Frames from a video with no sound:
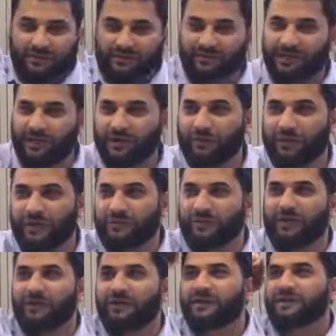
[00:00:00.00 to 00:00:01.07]
Allahu
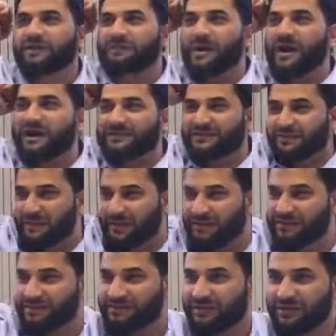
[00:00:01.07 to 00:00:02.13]
Akbar." Sparks
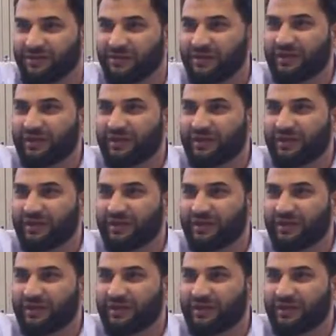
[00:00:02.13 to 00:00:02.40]
emerged